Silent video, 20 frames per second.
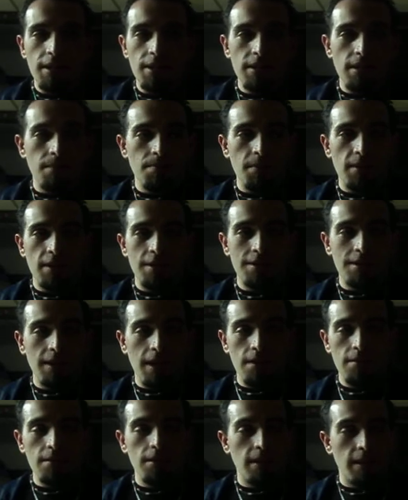something. It
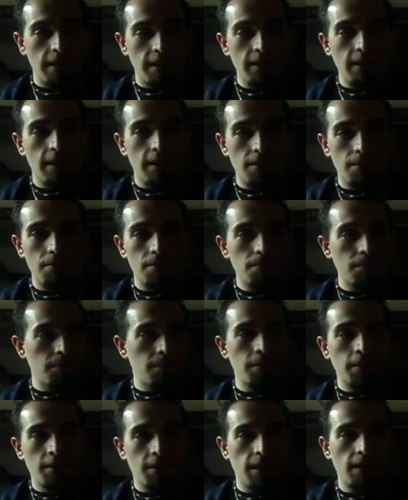sounded like
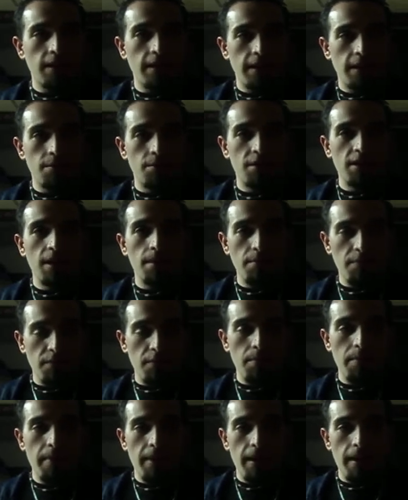it sounded like it was coming
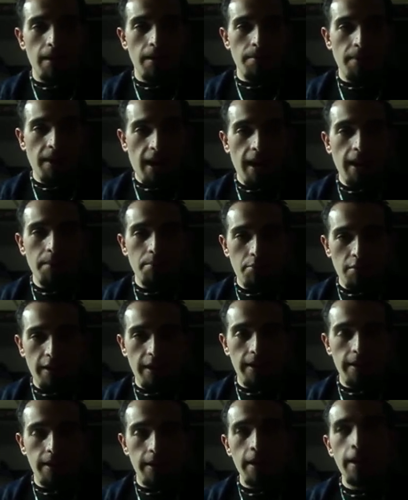from behind
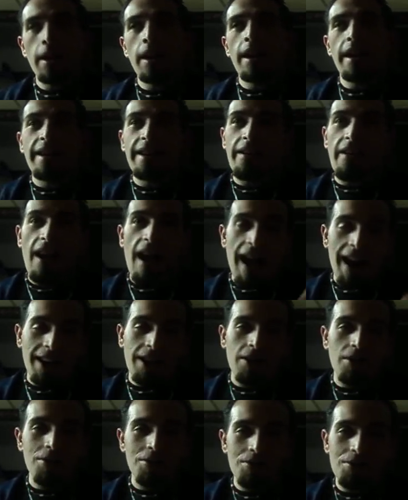Brandon. Now I
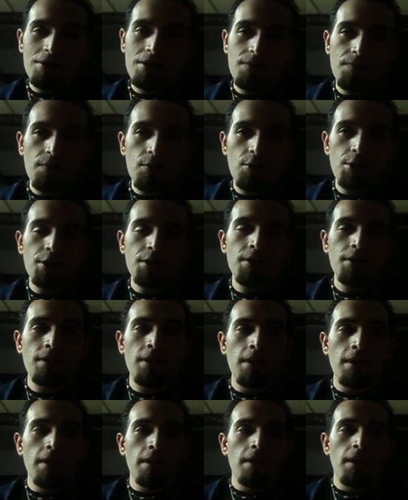heard this voice,
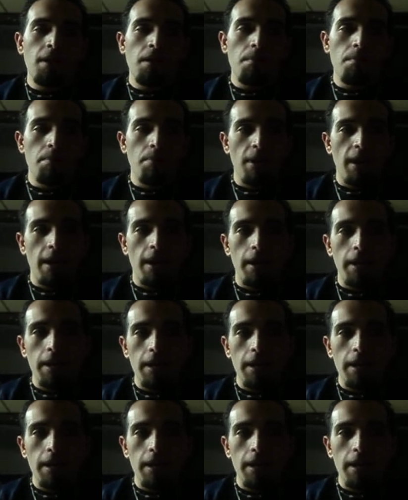but